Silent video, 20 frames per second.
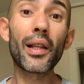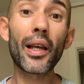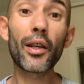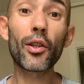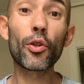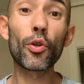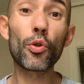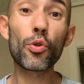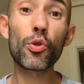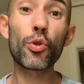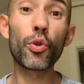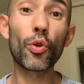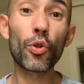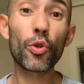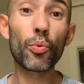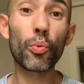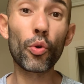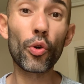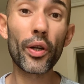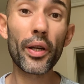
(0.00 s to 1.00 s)
like those
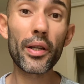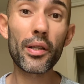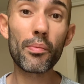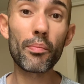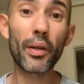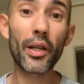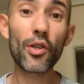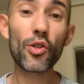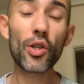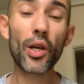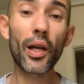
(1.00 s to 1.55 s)
don't work as much